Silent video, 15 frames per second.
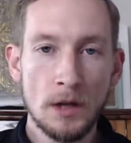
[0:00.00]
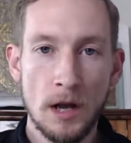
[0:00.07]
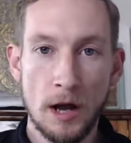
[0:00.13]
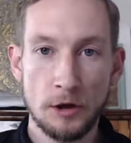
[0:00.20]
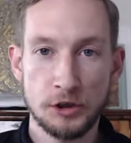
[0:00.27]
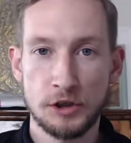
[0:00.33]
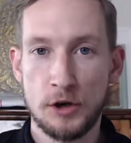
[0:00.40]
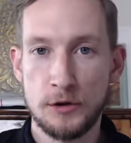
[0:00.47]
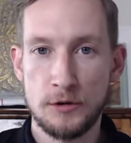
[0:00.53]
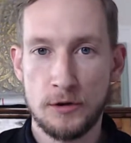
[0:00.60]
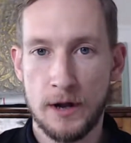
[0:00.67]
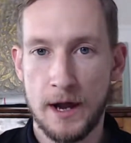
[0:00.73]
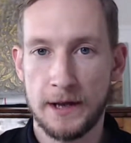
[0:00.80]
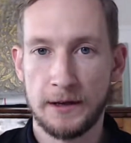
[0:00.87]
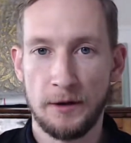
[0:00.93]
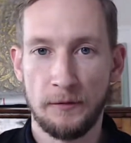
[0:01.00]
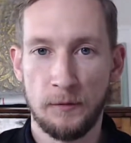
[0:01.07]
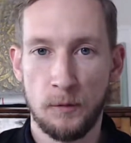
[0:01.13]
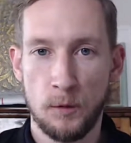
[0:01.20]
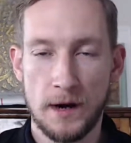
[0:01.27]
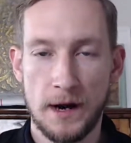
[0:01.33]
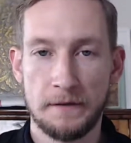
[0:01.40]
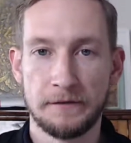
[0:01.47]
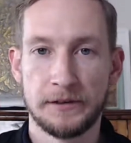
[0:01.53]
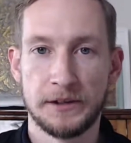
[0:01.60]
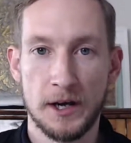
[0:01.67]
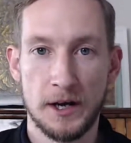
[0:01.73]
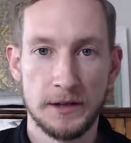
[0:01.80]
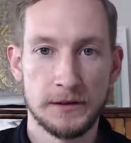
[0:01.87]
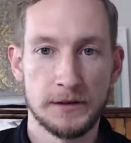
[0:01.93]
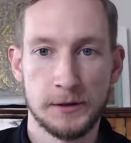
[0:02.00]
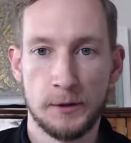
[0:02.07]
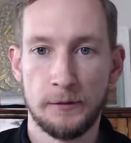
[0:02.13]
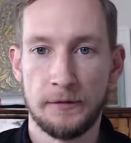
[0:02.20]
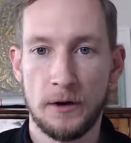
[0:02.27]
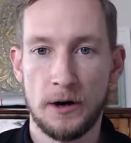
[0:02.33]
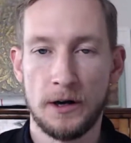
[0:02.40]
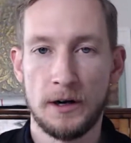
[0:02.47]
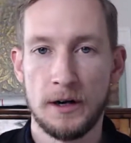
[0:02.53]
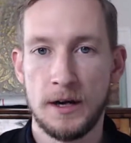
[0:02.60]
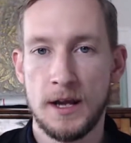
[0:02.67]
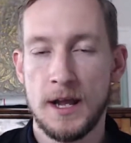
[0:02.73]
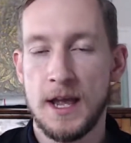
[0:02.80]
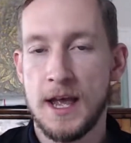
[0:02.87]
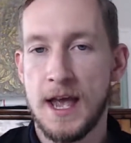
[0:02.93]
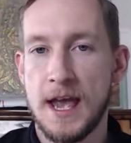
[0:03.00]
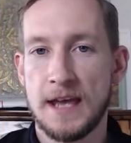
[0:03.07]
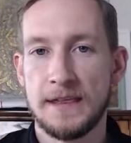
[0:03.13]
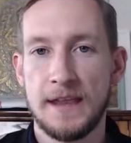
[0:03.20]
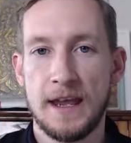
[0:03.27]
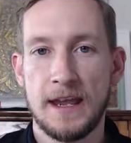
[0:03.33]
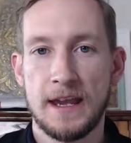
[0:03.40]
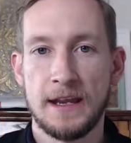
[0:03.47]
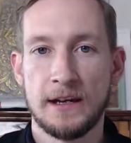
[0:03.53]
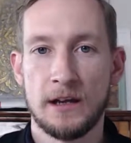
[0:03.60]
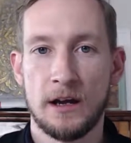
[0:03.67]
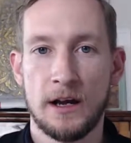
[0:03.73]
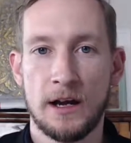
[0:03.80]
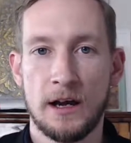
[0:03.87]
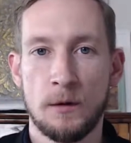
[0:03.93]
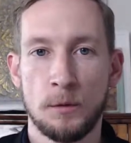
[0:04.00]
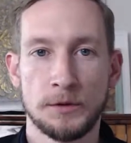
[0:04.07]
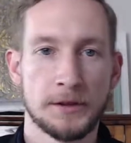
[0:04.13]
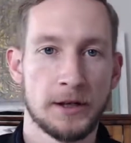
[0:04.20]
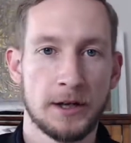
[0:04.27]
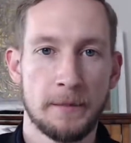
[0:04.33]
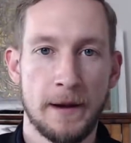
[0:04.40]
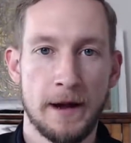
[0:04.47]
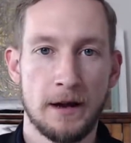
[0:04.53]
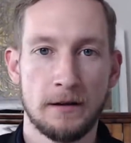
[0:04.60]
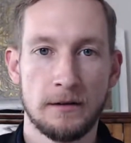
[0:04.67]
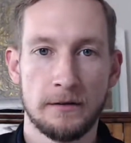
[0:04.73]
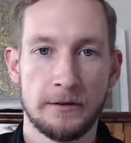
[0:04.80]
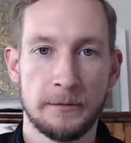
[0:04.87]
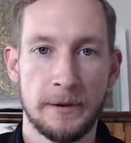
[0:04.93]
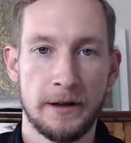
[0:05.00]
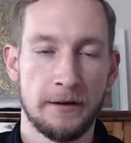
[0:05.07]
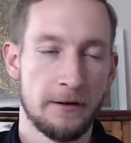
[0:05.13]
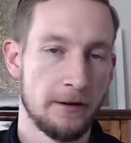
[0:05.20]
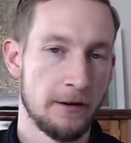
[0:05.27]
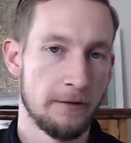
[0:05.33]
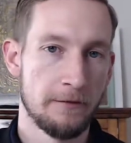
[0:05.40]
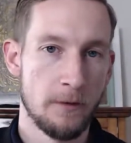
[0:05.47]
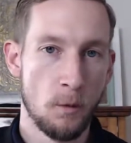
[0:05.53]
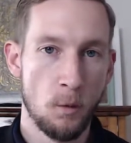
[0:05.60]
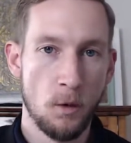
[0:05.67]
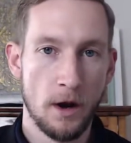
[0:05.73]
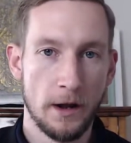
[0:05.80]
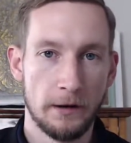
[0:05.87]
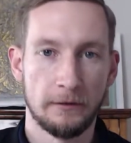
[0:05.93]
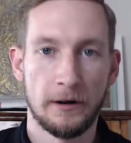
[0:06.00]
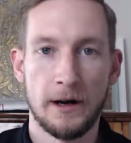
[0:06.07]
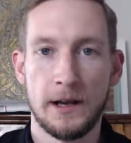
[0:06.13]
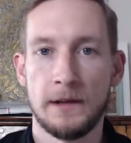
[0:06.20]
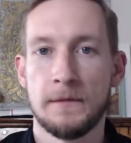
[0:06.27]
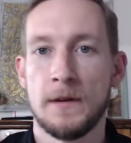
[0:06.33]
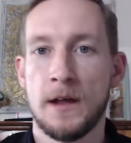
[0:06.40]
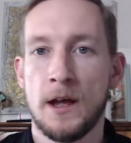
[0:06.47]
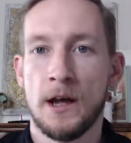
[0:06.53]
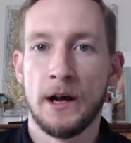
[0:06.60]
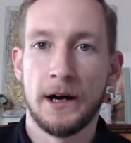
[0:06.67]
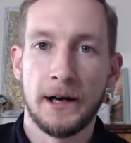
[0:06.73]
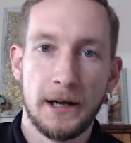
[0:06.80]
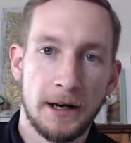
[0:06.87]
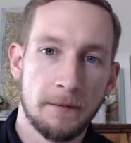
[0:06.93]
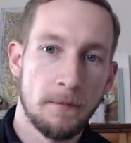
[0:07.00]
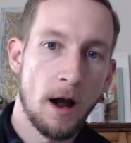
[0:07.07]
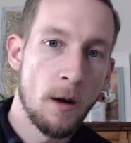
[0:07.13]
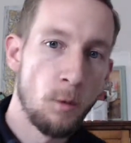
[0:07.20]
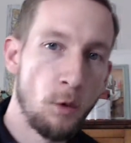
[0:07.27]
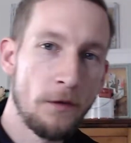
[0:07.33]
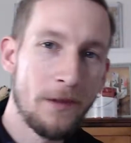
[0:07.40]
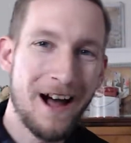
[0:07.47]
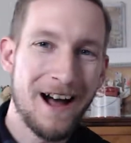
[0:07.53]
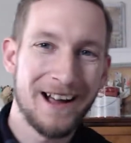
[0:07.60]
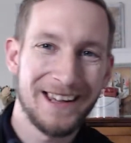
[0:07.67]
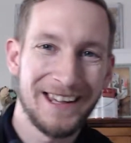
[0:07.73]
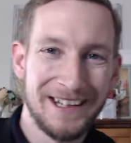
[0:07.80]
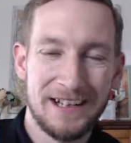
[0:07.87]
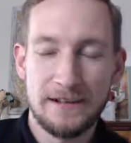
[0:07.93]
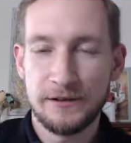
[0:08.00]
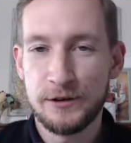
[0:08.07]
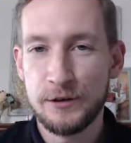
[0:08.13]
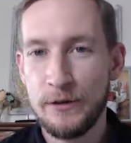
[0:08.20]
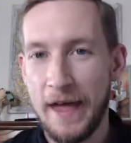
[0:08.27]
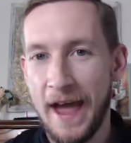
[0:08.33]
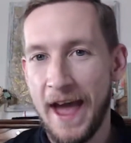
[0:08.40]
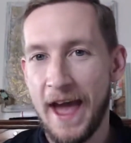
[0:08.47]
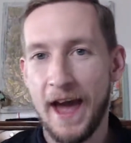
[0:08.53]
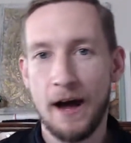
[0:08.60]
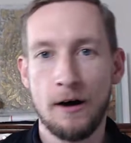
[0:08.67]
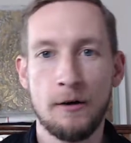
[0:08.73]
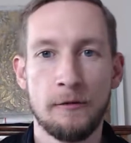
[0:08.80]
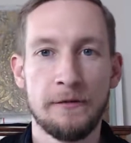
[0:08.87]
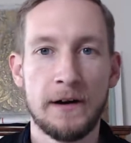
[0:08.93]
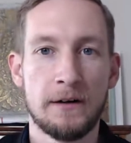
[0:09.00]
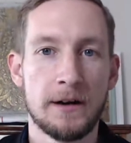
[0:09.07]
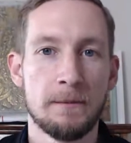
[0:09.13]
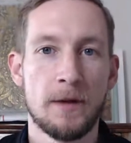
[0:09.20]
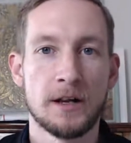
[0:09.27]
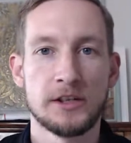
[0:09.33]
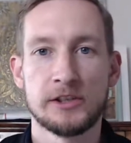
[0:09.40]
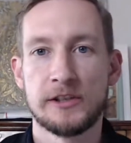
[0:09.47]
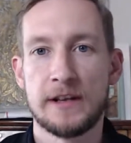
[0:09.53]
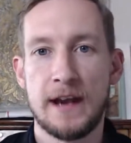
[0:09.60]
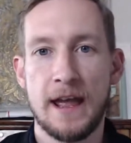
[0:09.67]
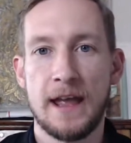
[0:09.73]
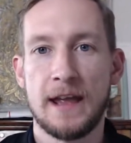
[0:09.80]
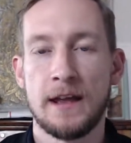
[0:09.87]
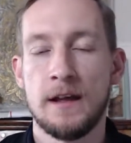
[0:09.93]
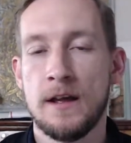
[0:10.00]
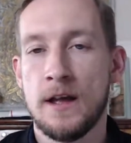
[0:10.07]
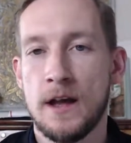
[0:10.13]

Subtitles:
I'll show you kind of what I've done so far, and then we'll talk about a little bit of the what, right? I will not get into the how very much today.